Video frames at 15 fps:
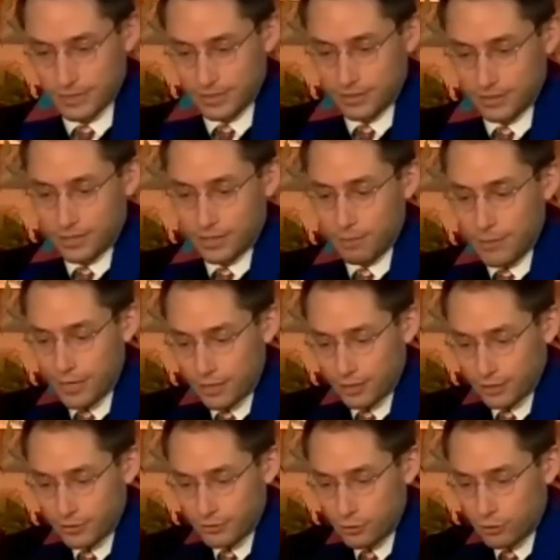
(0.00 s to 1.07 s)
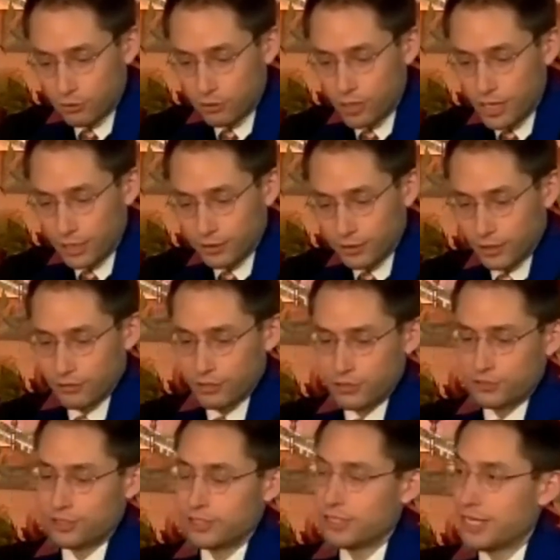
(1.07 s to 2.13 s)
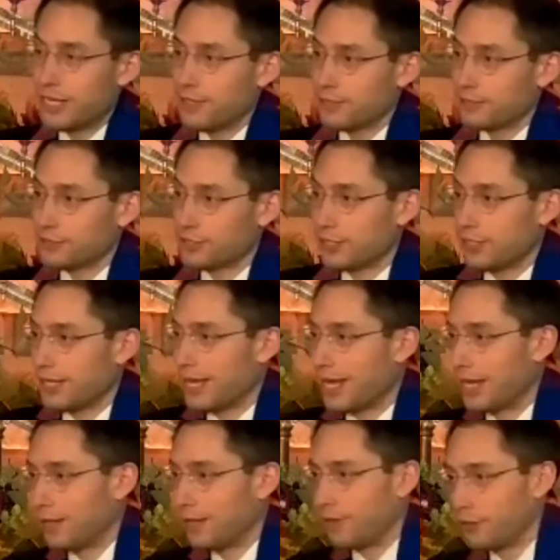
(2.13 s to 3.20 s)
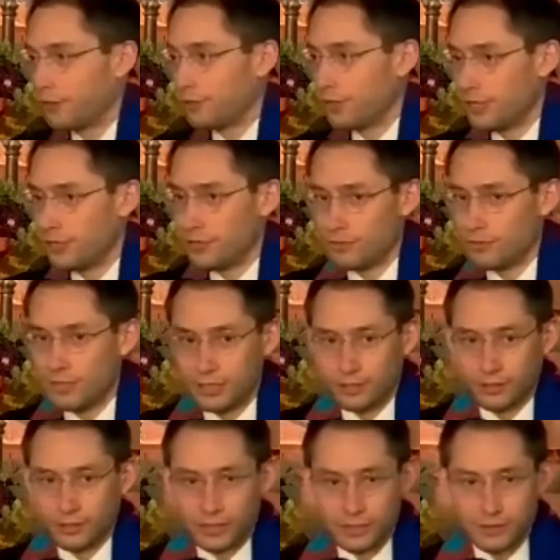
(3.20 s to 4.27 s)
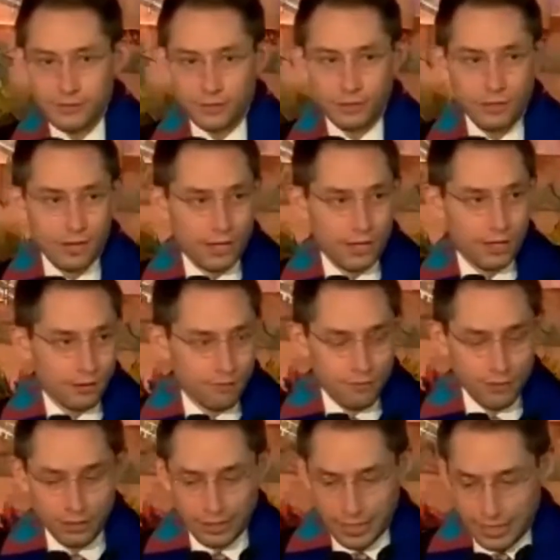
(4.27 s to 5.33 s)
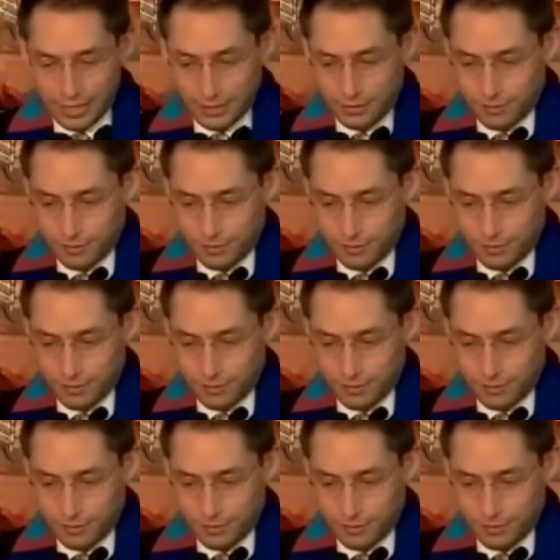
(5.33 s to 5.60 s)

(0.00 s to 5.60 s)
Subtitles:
America is no longer a Christian nation, and the Green New Deal is the law of the land.